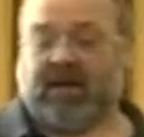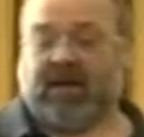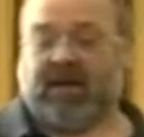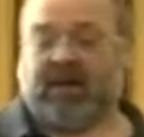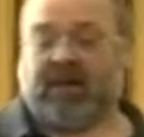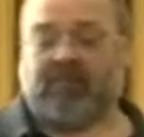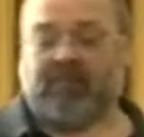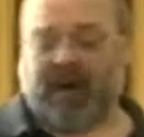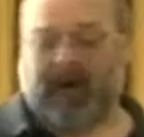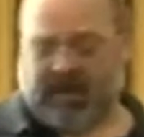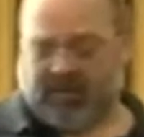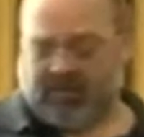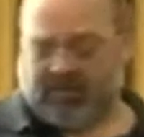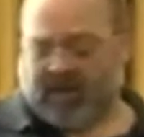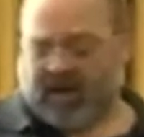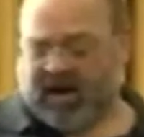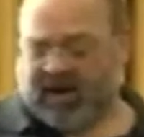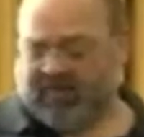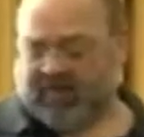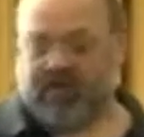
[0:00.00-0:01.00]

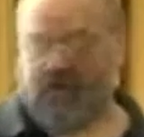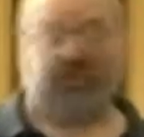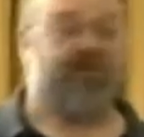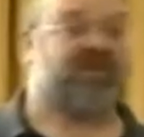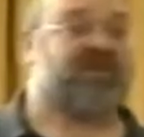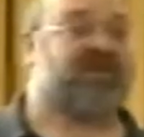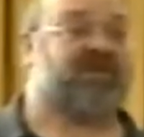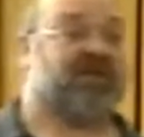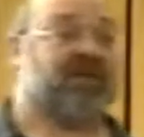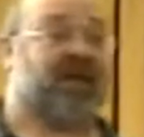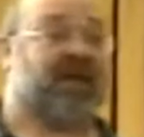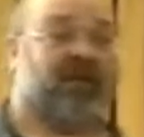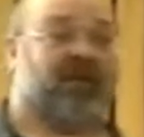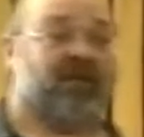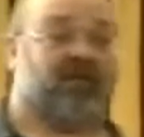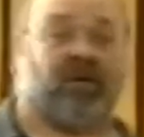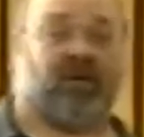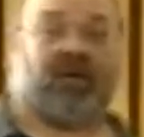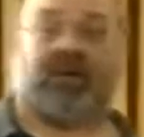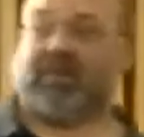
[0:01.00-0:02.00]
my view is that that'll
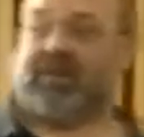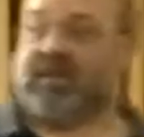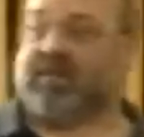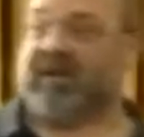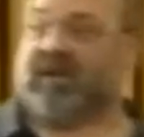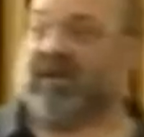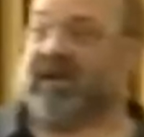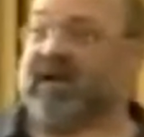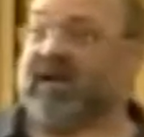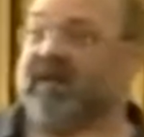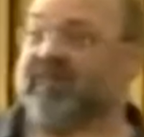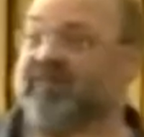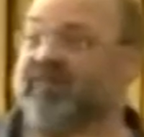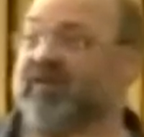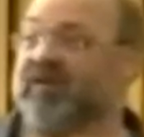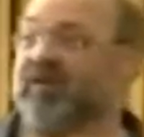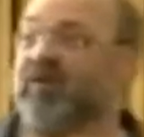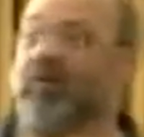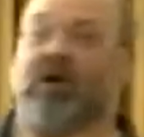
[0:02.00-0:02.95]
probably be enough for quite a